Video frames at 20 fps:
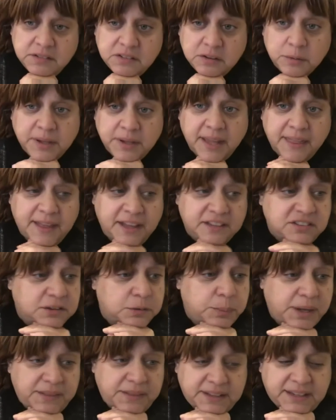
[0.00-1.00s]
So that's
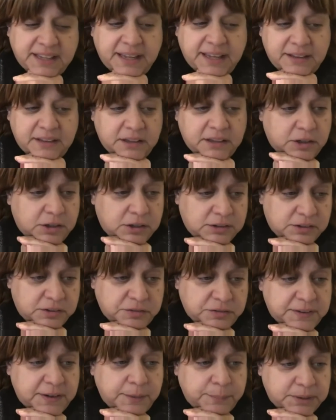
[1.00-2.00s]
the way that Kayla and
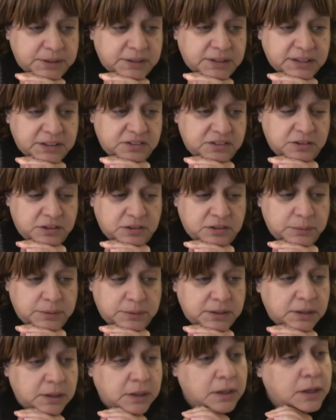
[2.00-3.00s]
Kugel's family likes to do it.